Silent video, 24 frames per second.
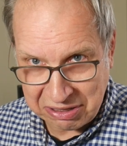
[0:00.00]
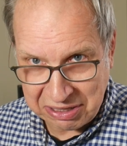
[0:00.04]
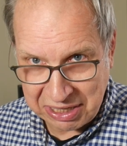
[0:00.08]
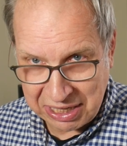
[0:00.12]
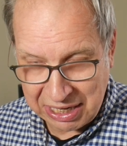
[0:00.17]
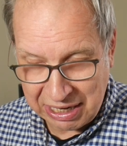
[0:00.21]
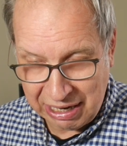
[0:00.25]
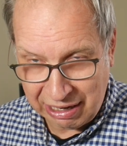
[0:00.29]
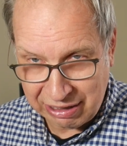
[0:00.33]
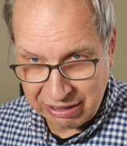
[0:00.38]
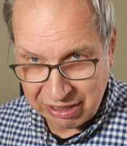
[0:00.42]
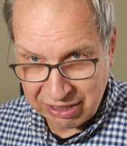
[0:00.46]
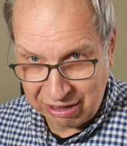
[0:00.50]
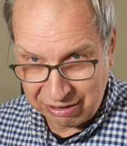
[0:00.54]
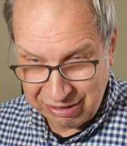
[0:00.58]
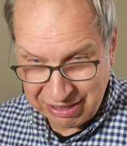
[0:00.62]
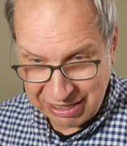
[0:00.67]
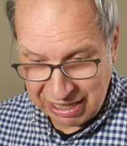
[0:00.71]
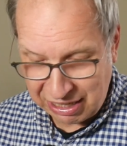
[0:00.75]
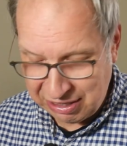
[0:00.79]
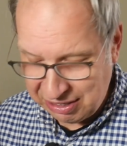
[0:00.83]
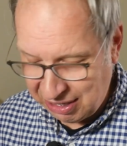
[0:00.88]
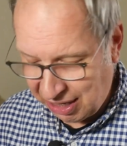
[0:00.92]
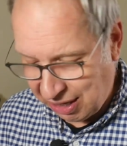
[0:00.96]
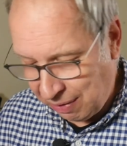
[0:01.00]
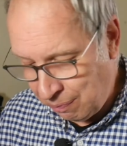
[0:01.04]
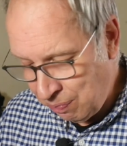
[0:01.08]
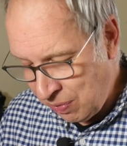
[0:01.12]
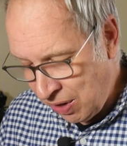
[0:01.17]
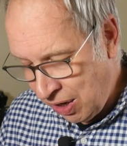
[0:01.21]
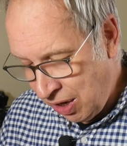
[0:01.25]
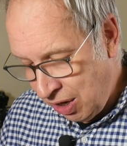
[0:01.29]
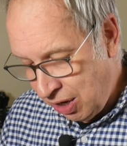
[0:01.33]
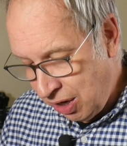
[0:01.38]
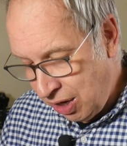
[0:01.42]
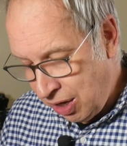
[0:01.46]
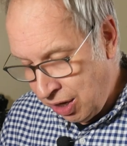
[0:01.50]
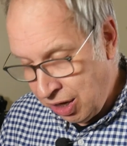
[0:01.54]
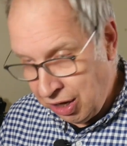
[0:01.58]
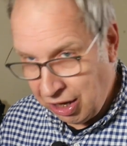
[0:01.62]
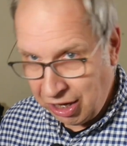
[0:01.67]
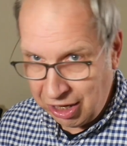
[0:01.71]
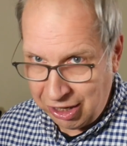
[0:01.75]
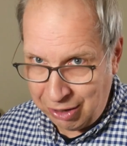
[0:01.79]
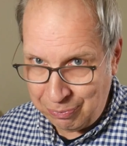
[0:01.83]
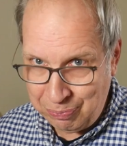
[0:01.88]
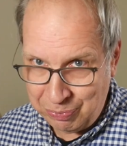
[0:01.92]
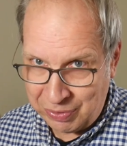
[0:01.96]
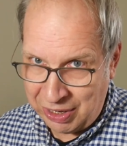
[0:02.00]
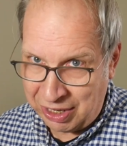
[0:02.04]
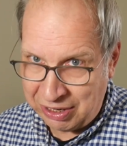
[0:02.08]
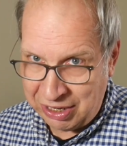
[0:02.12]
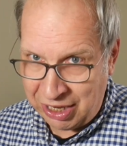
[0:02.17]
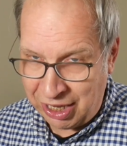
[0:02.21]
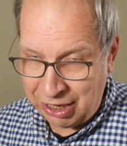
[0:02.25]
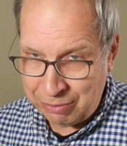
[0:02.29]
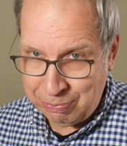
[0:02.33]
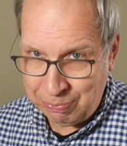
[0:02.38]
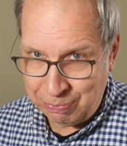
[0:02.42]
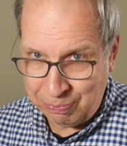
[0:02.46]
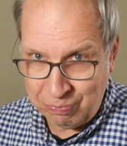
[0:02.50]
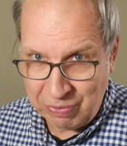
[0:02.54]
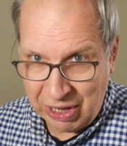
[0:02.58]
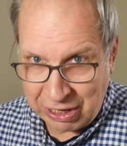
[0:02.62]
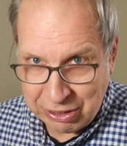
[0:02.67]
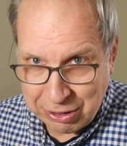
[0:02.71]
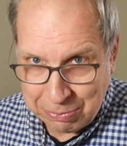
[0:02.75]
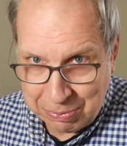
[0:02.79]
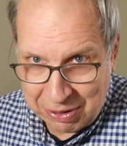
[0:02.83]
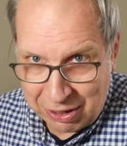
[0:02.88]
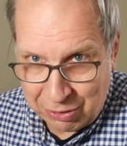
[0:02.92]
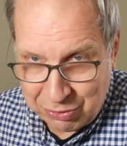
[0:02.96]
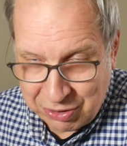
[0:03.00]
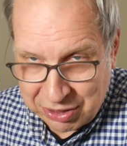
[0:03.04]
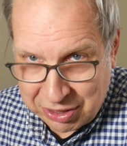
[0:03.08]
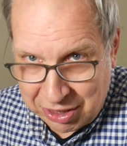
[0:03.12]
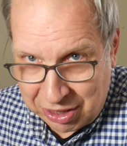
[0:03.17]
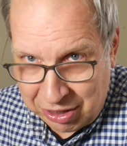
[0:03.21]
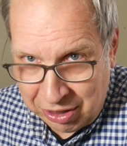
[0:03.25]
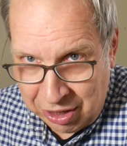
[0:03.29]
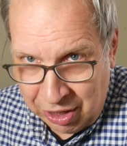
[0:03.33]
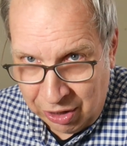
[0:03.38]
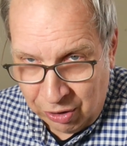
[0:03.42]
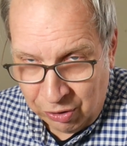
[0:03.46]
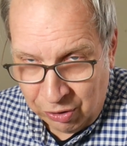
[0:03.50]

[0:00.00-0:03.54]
DX setting. And I exposed 100